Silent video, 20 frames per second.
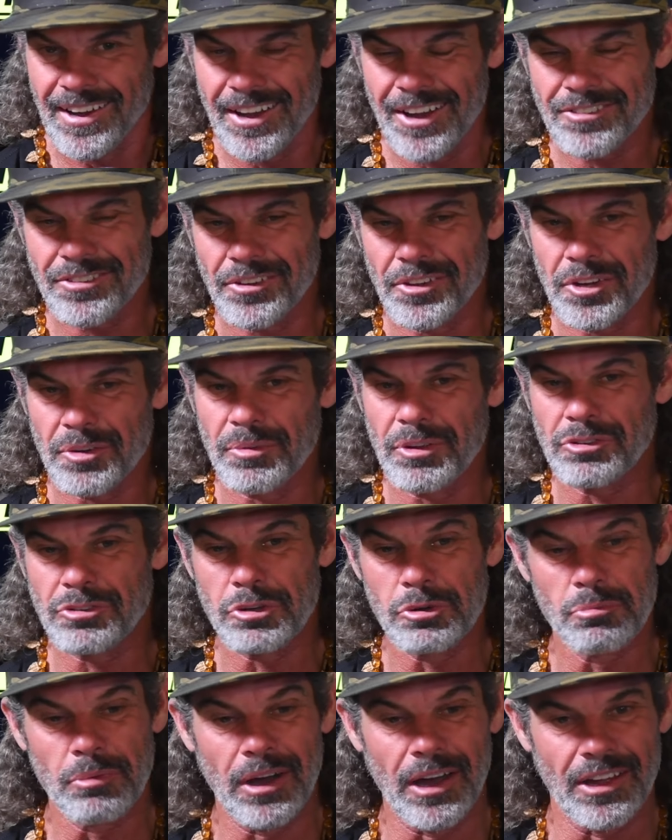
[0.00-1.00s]
that's a little bit
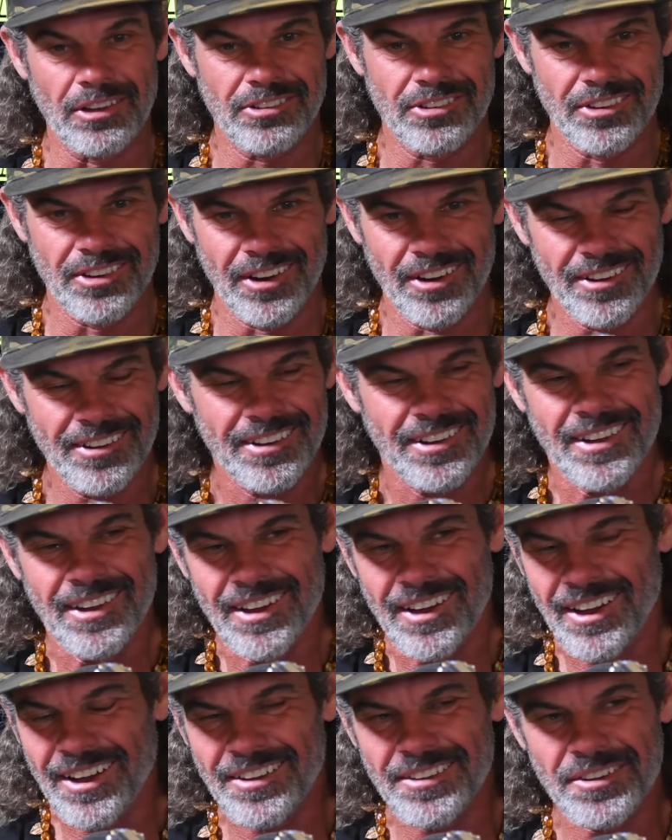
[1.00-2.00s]
too much.
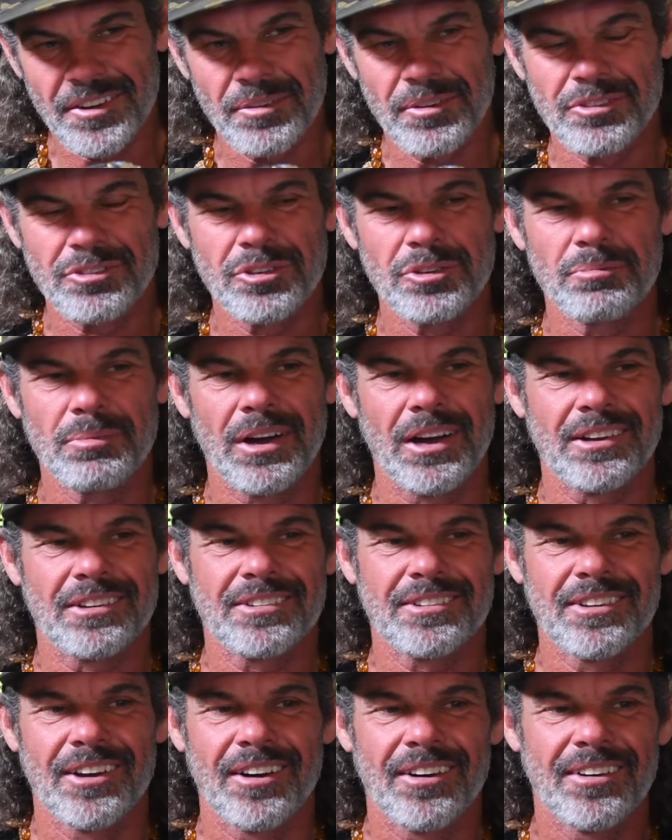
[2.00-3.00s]
That's a little bit too much.
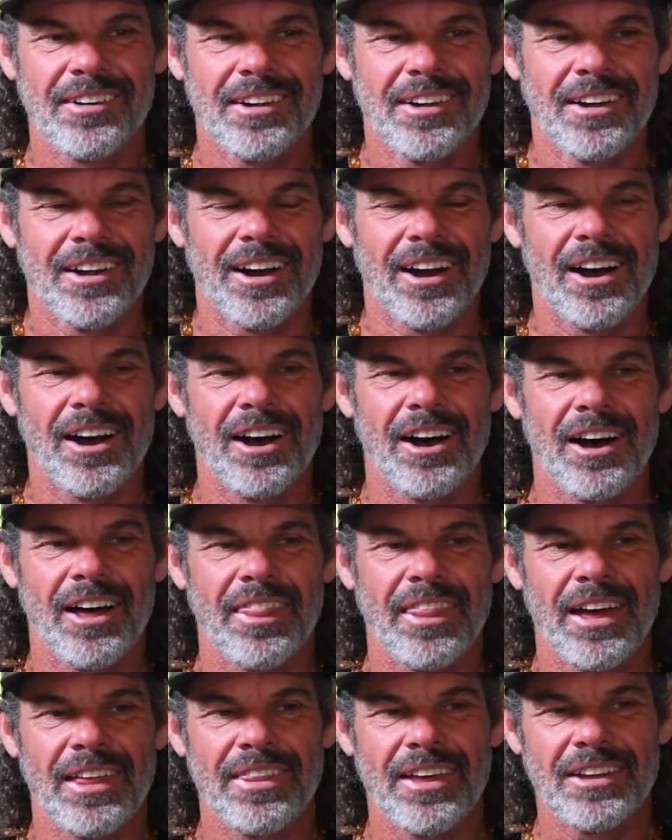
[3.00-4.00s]
So
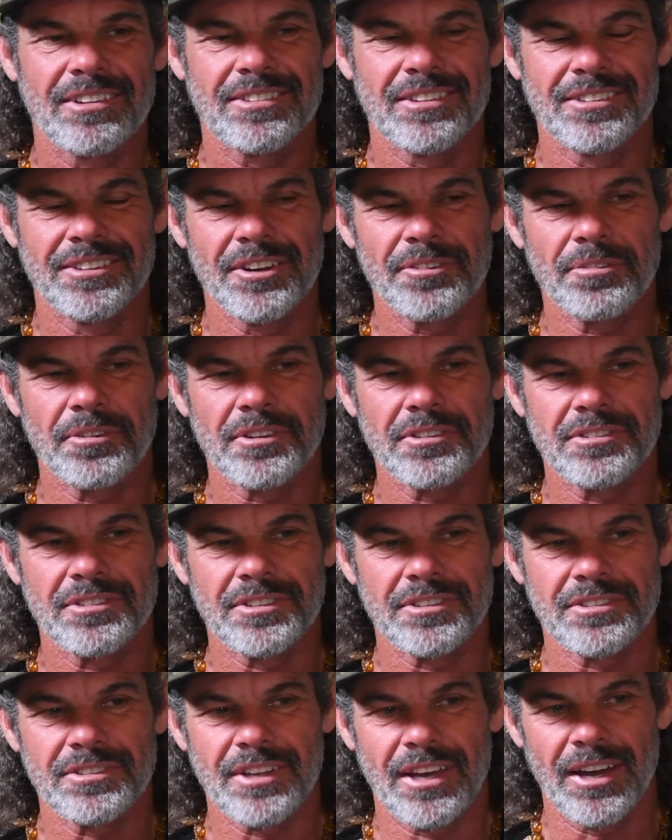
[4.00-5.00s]
that's the difference,
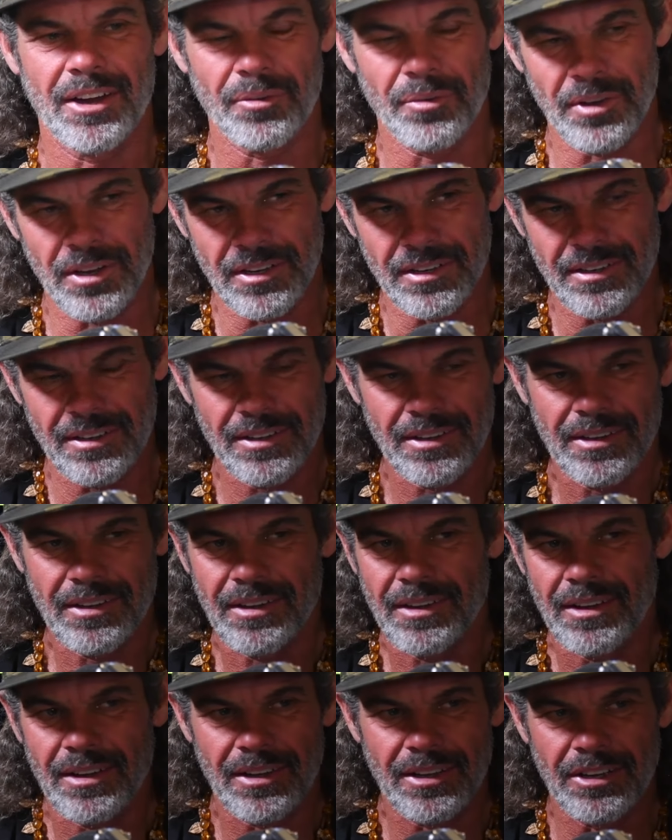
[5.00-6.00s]
is that when
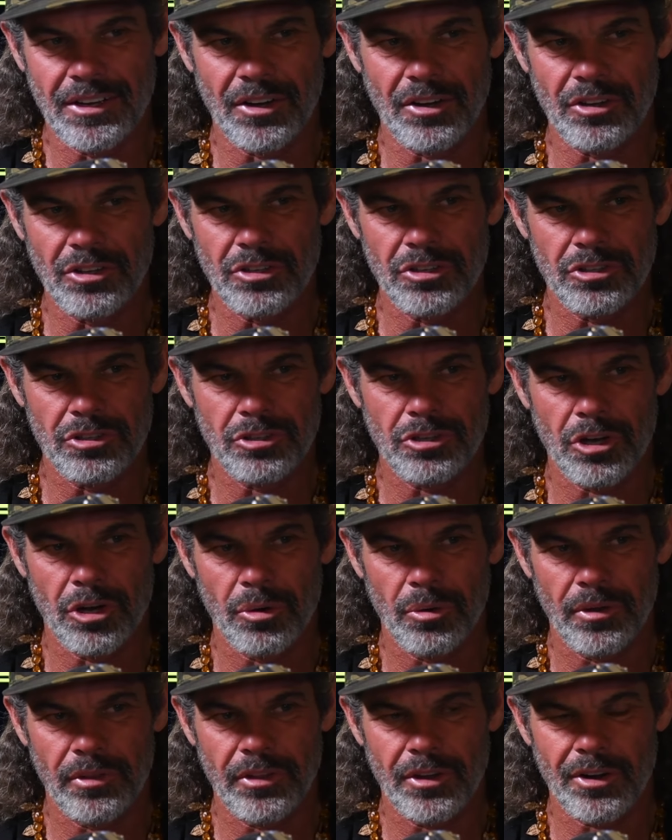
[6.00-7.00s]
you
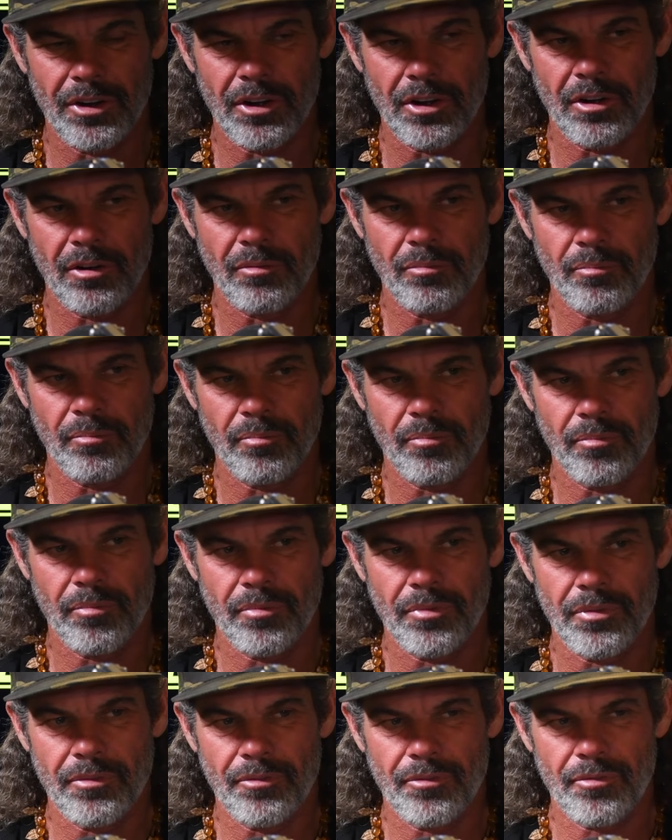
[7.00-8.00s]
go in there
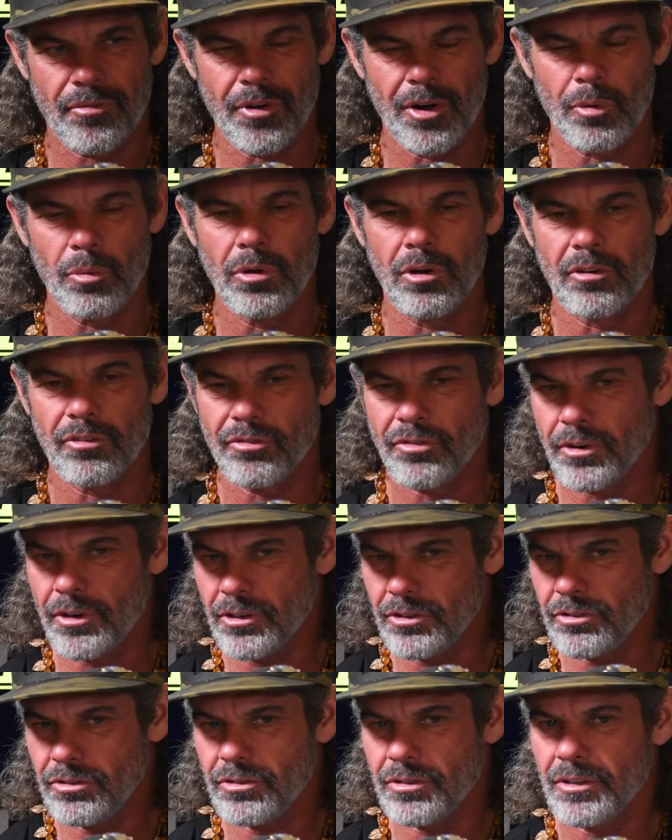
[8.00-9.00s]
front wheel
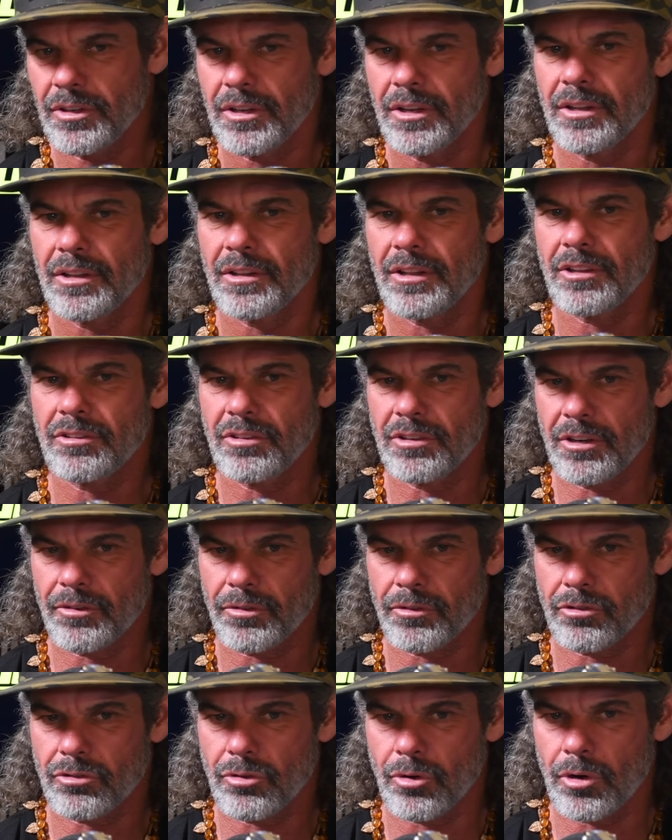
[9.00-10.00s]
first, that's a
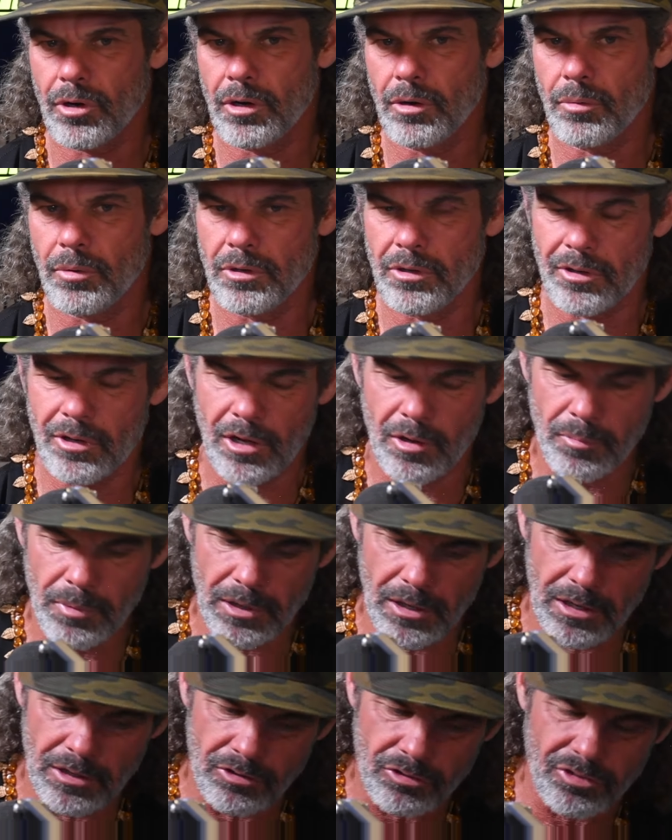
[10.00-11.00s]
different story. When you come
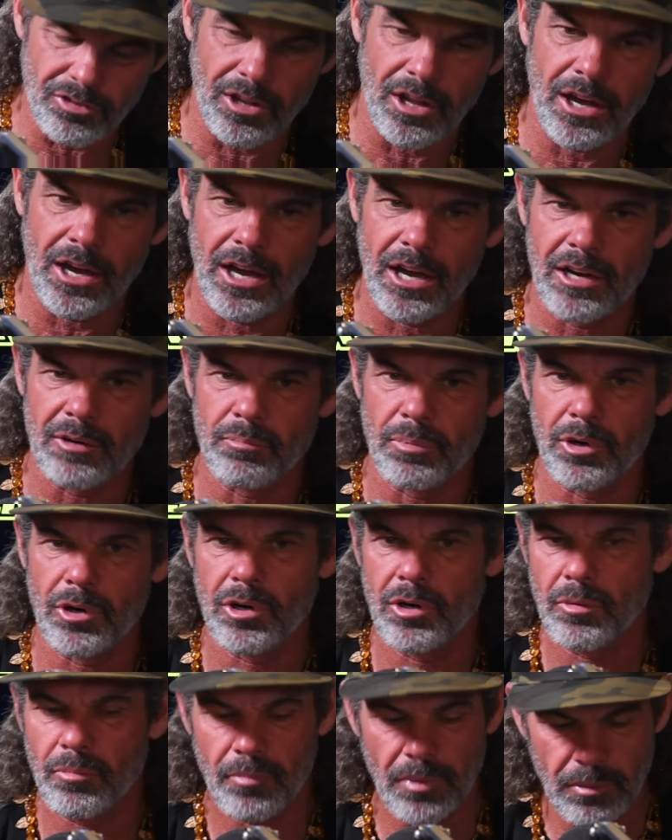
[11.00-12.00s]
in, slide,
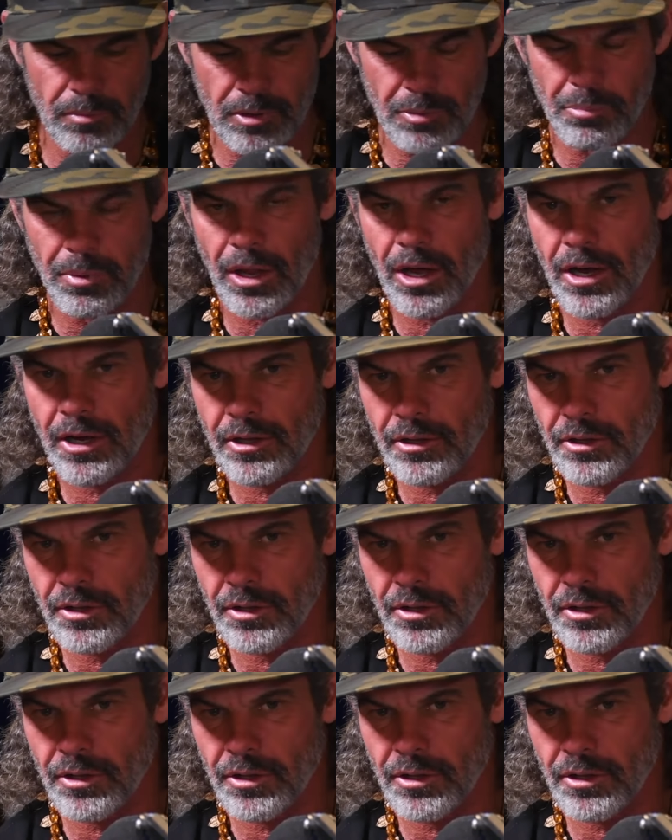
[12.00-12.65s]
boom, maybe you block a